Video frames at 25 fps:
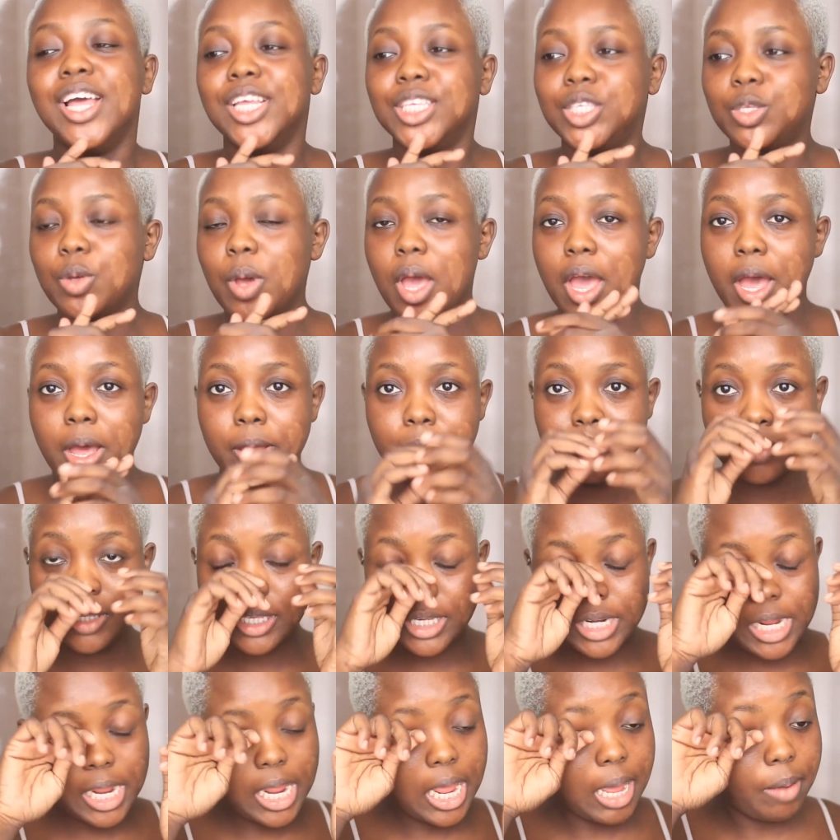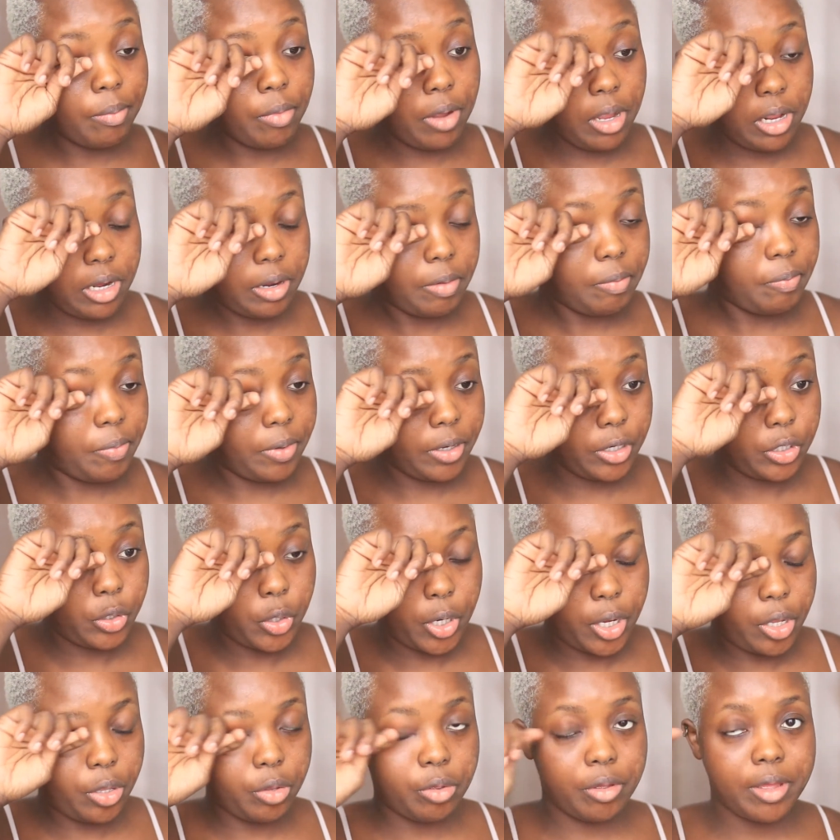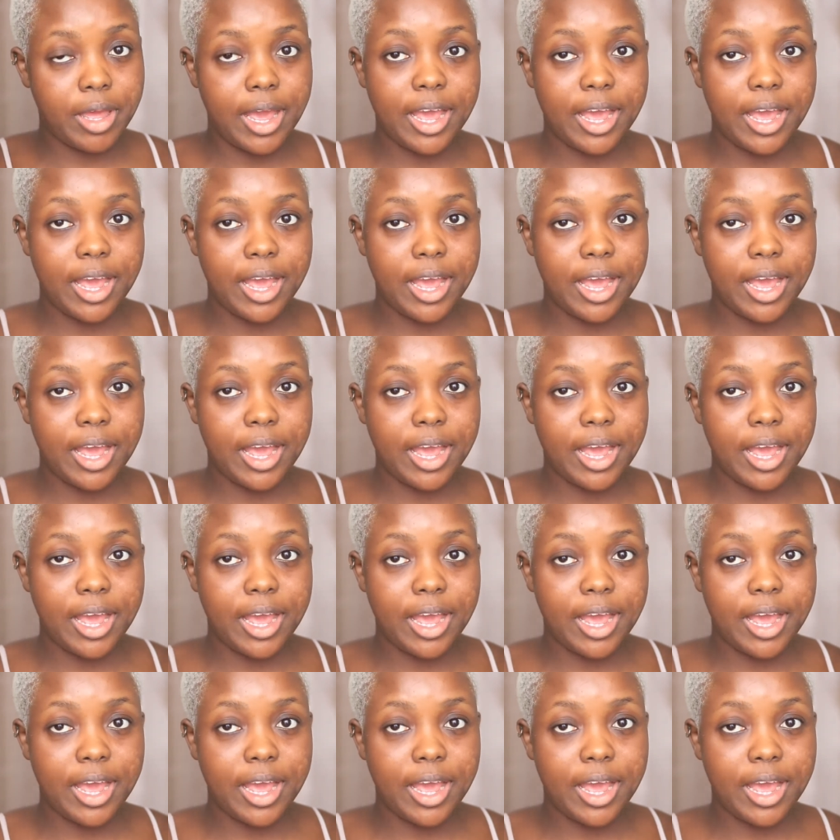So today I'm going to be showing you